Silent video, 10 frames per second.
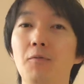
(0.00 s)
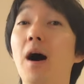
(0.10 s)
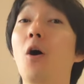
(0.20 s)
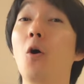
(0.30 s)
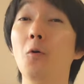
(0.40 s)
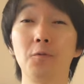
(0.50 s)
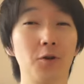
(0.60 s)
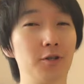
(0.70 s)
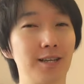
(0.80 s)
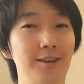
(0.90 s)
Well, of
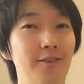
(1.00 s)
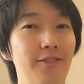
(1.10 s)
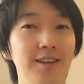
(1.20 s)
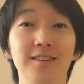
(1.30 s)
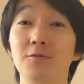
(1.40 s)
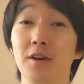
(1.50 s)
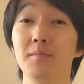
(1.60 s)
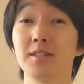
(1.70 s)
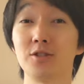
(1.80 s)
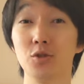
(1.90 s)
course, I don't think
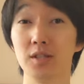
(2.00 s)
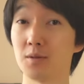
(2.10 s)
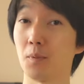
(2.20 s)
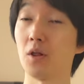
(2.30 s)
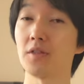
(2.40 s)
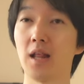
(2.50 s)
famous tourist spots,